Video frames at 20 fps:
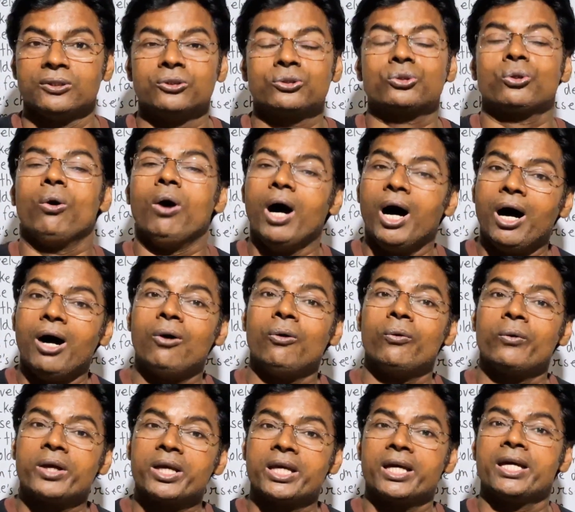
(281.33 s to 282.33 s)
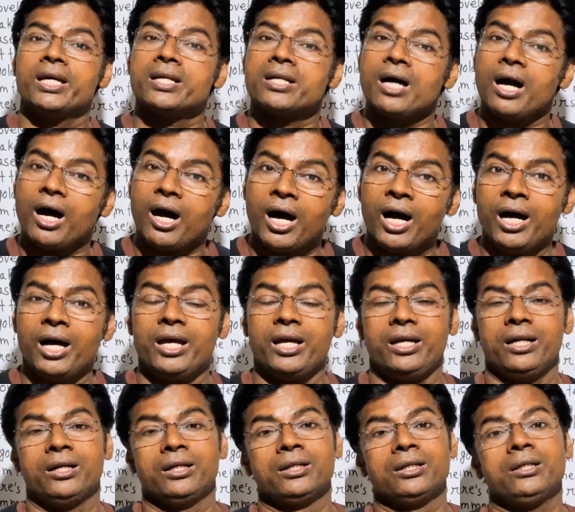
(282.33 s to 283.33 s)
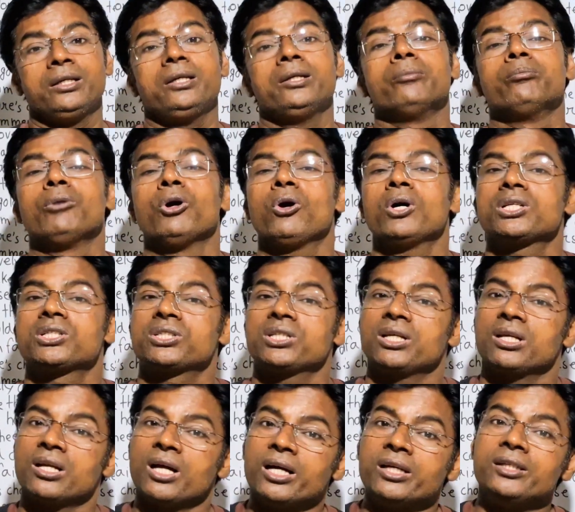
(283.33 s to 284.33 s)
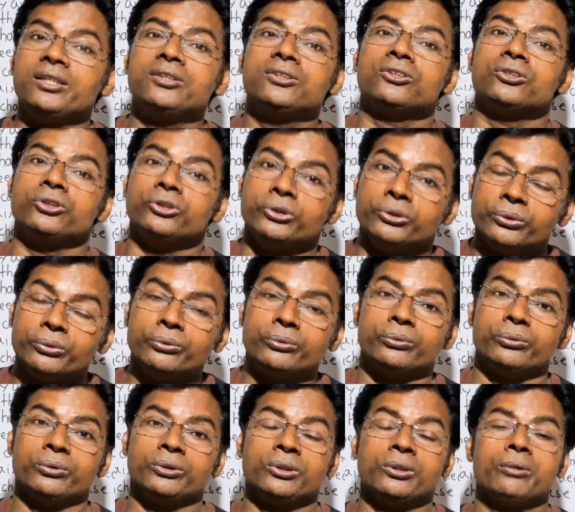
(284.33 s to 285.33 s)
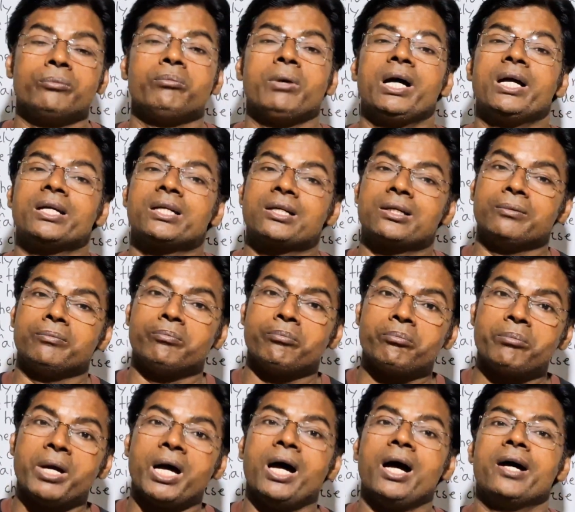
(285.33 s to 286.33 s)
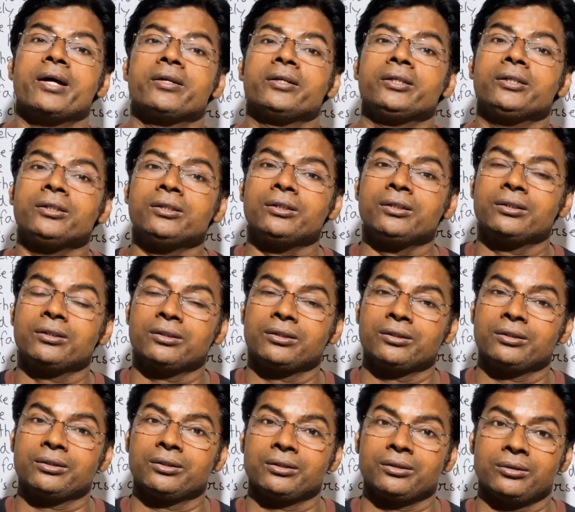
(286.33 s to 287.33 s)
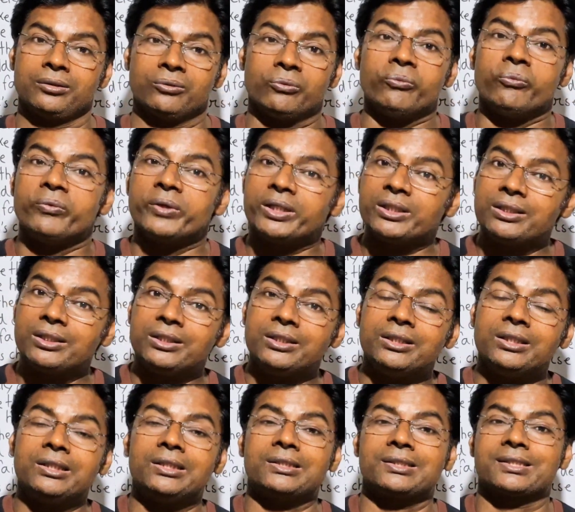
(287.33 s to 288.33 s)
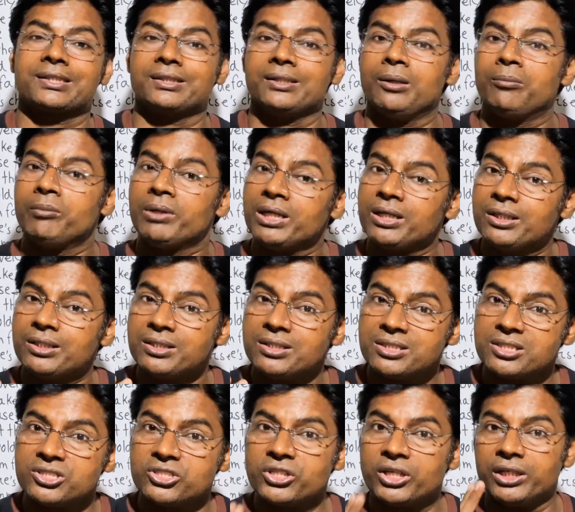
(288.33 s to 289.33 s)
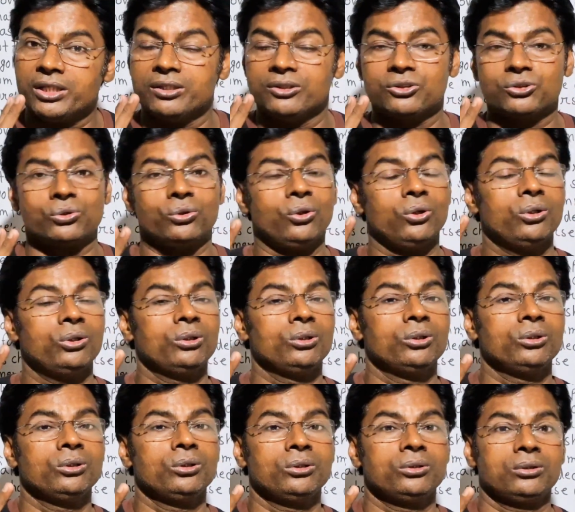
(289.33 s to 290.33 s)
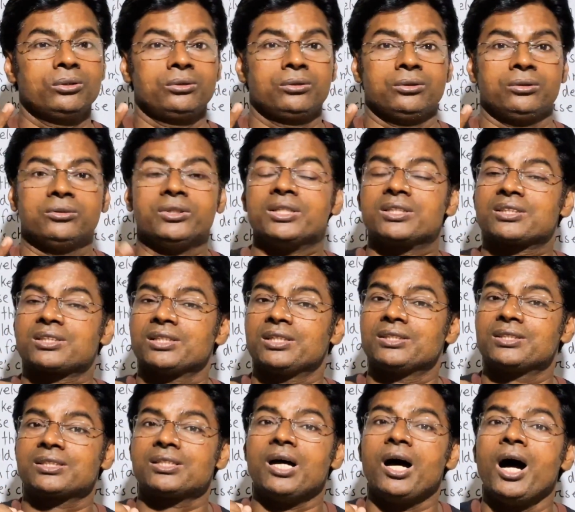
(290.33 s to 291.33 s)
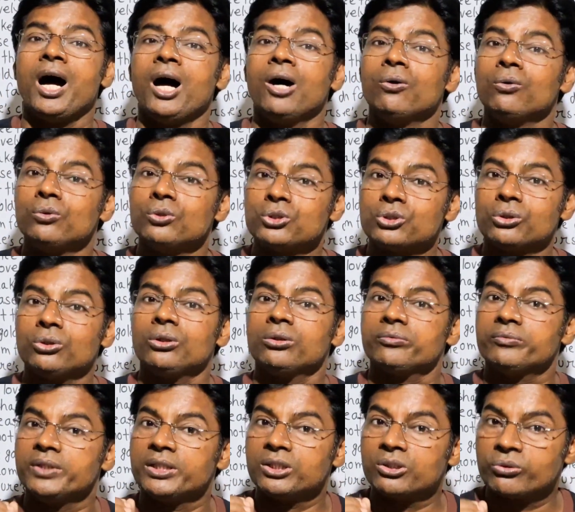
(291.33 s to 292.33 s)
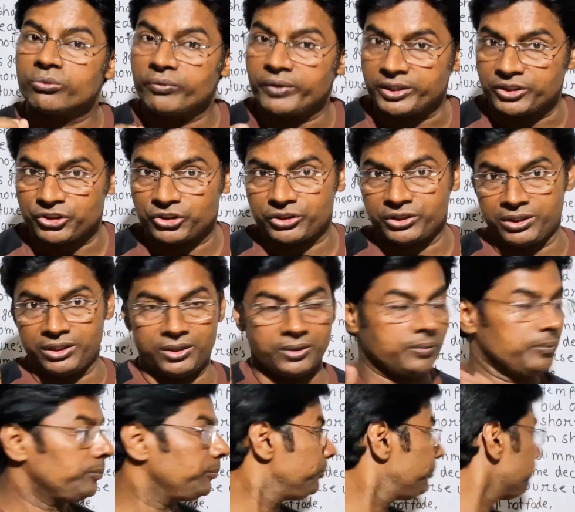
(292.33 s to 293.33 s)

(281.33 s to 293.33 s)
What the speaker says: So how can I immortalize you by comparing with a summer day? So this is out of the question.